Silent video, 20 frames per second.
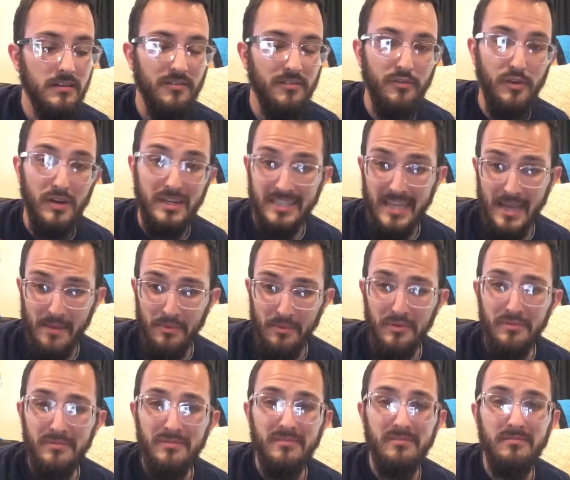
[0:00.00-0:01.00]
For
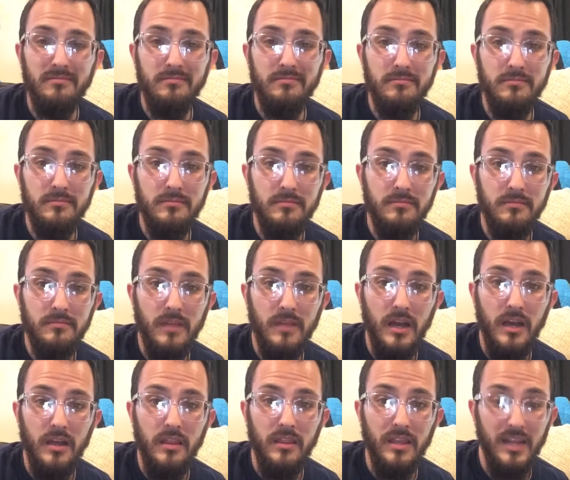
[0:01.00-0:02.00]
example,
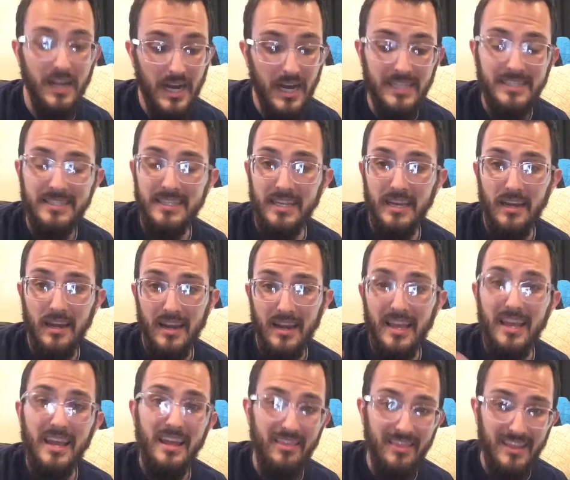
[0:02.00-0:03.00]
the constant
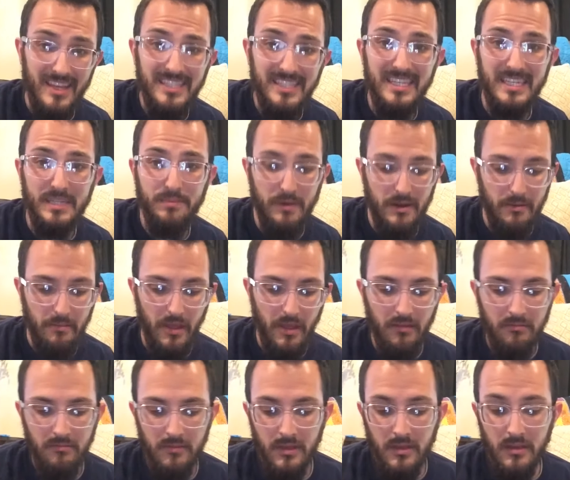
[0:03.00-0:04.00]
in this experiment
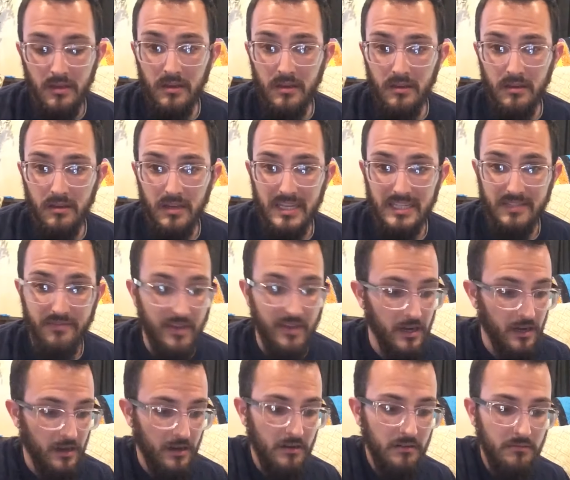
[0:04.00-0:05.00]
is
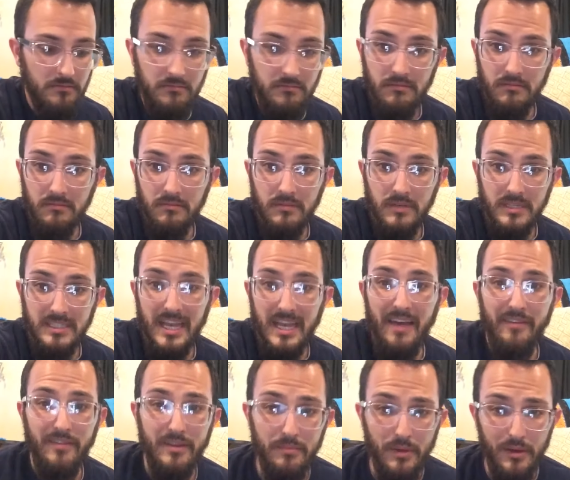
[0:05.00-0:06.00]
vinegar, because I
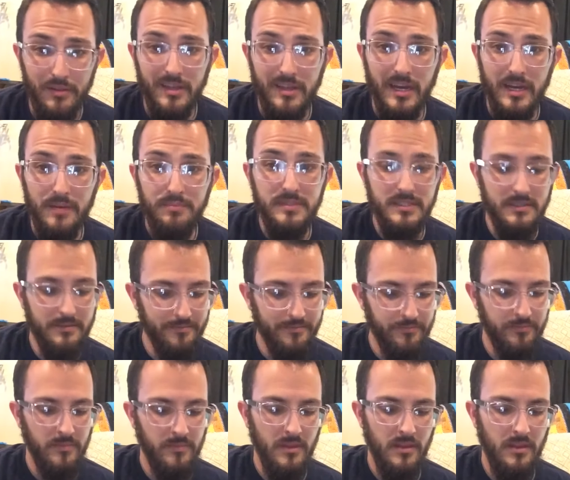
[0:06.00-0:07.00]
have it in both cups,
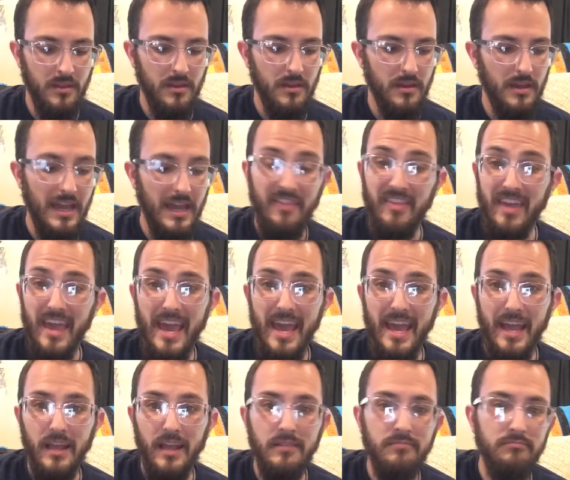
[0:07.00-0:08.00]
and the
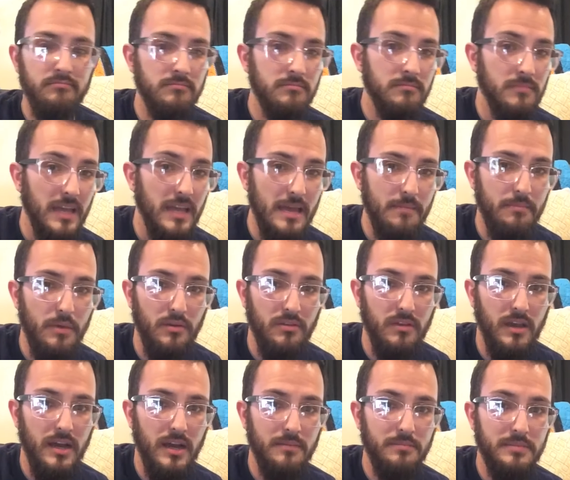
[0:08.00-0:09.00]
egg in both
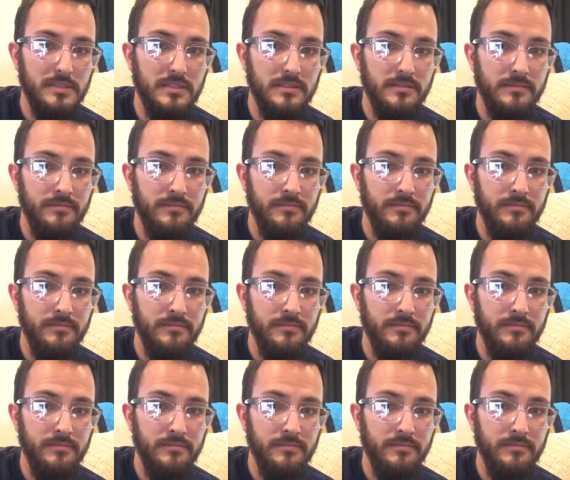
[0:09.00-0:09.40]
cups.